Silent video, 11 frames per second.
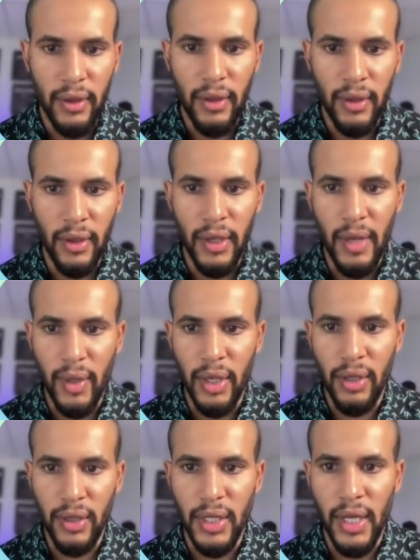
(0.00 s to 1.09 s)
in a
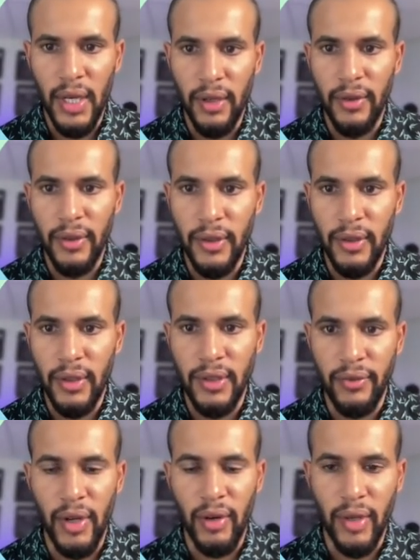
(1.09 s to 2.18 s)
neighborhood that it's
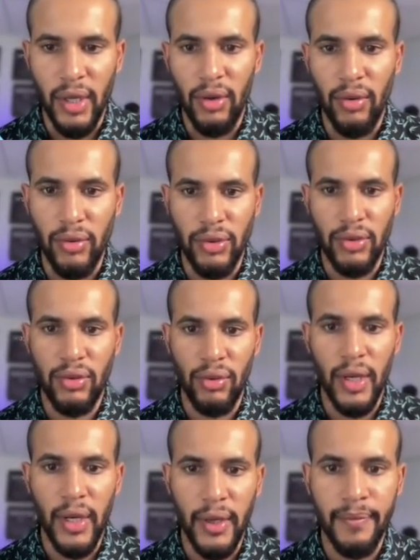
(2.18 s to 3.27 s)
very close
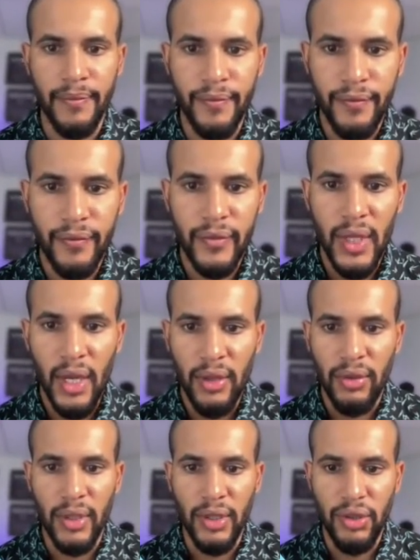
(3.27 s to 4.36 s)
to
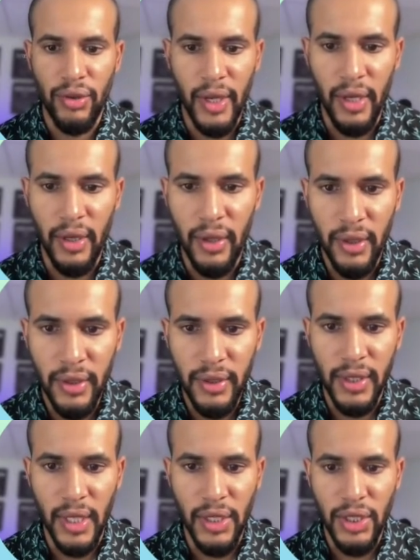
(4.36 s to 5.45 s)
the train
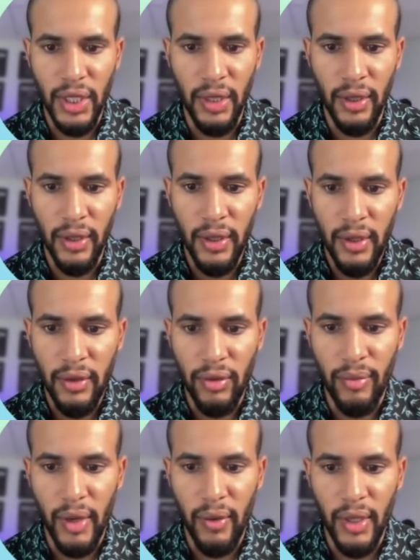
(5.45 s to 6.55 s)
station, you
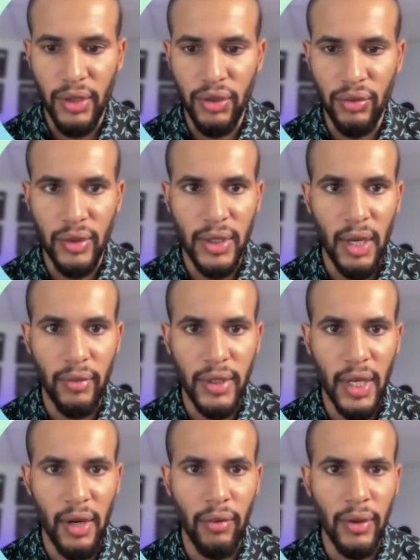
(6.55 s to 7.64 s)
might want to choose
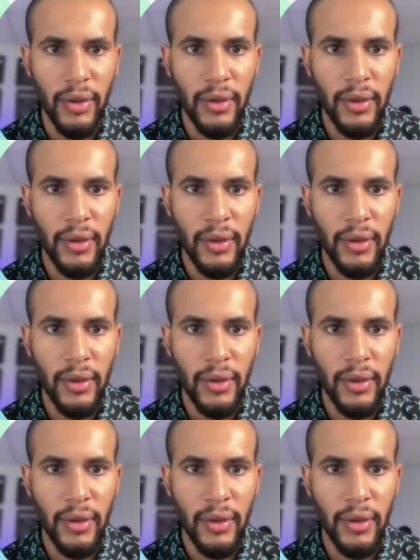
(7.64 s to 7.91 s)
downtown,